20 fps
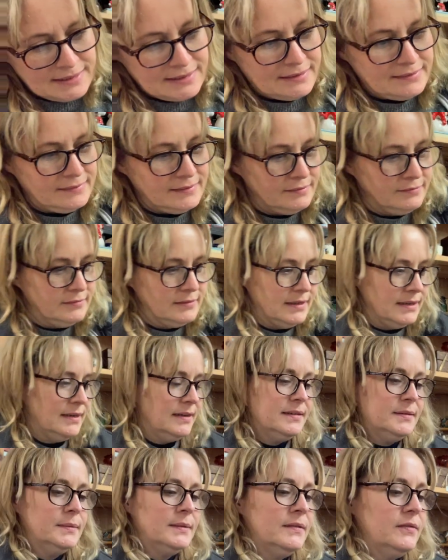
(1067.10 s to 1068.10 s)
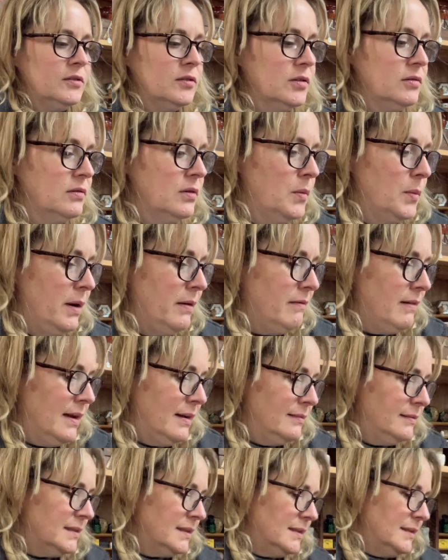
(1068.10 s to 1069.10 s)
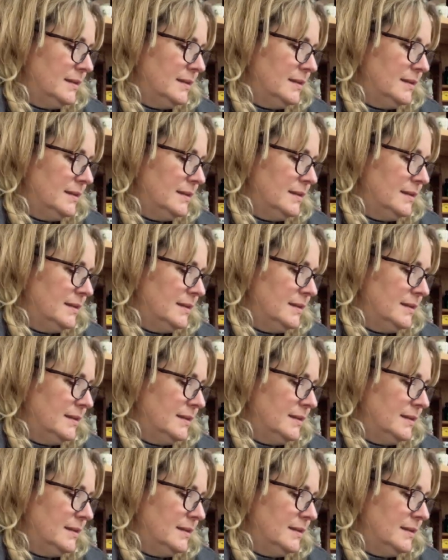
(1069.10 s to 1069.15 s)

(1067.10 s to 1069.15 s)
down. Right, and this one I've got the wrong way round.